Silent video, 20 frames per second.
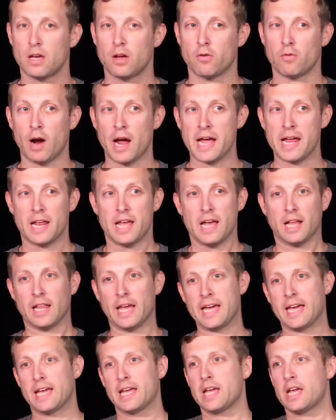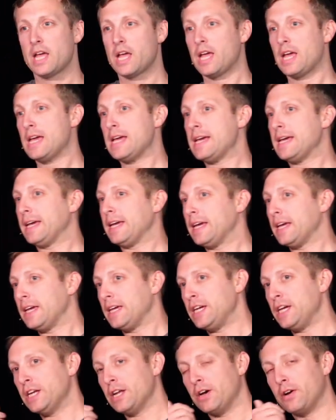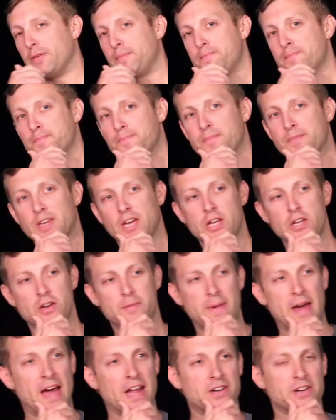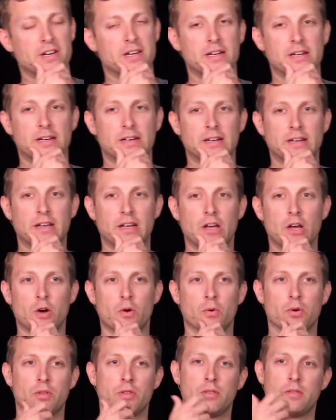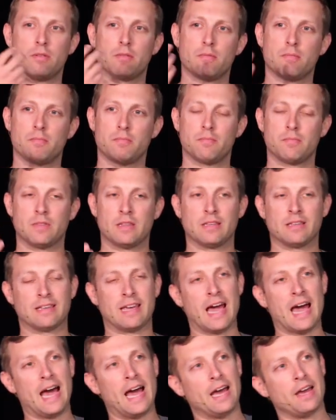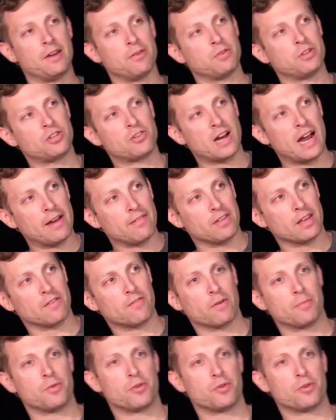right? Like, you know, can you imagine this guy who was traveling from